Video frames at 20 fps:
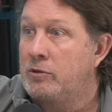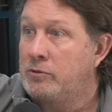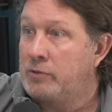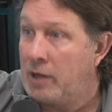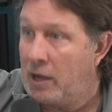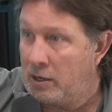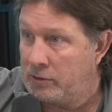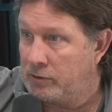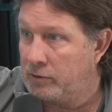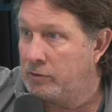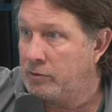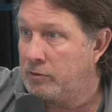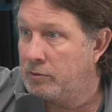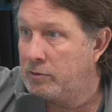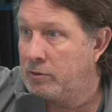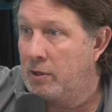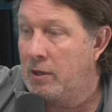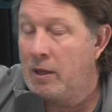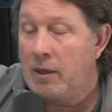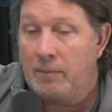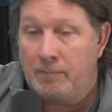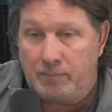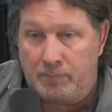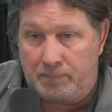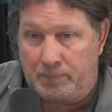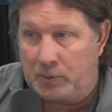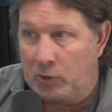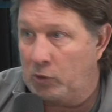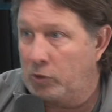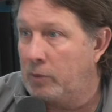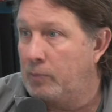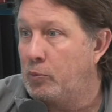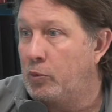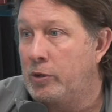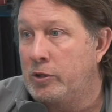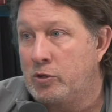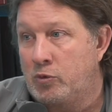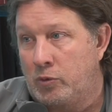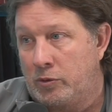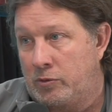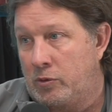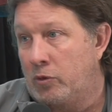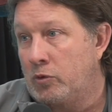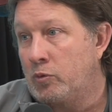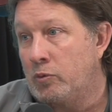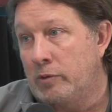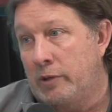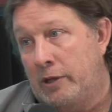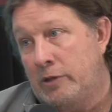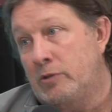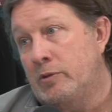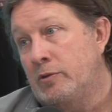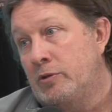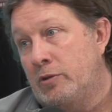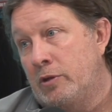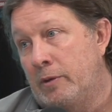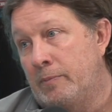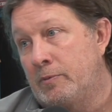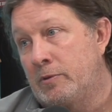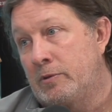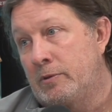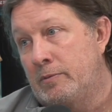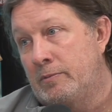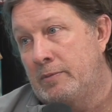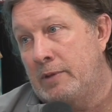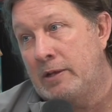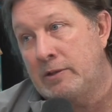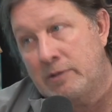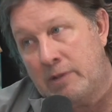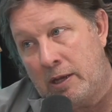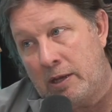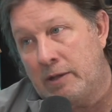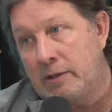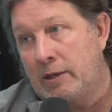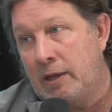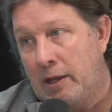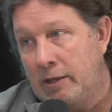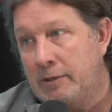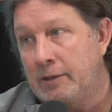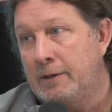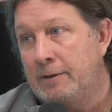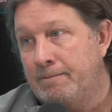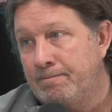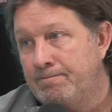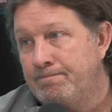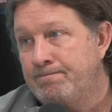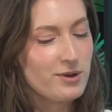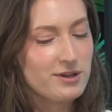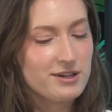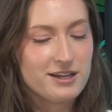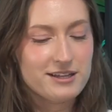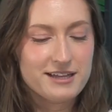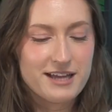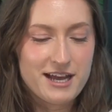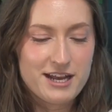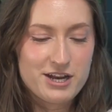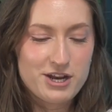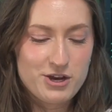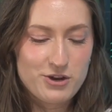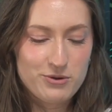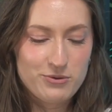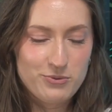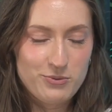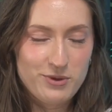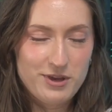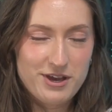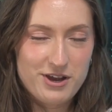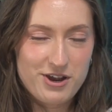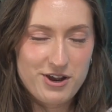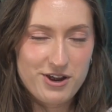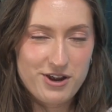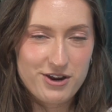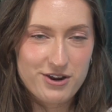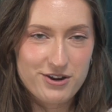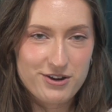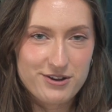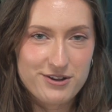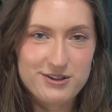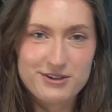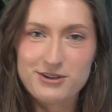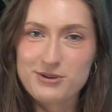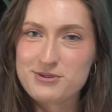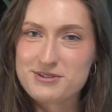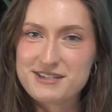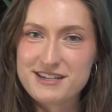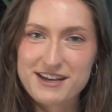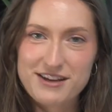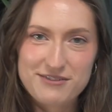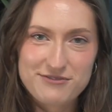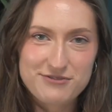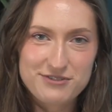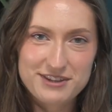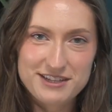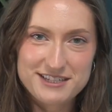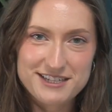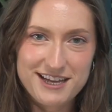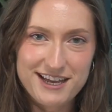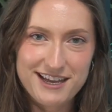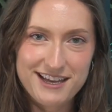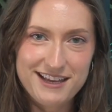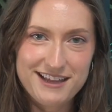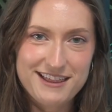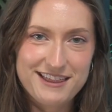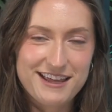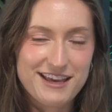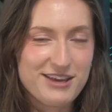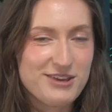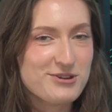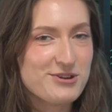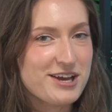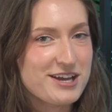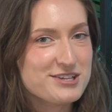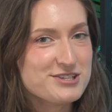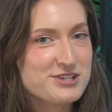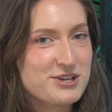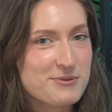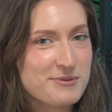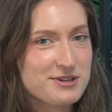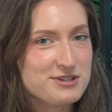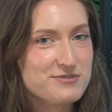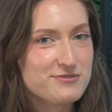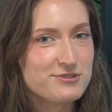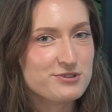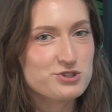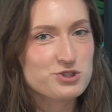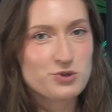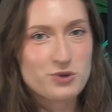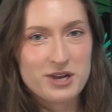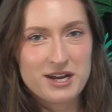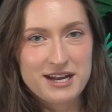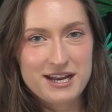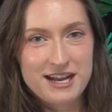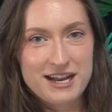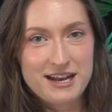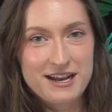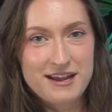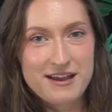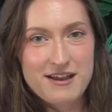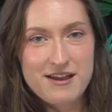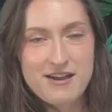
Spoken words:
their doctors, build a bridge with those relationships? That's kind of the idea. Well, on that note, we are closing out for the day. Thank you guys so much for joining.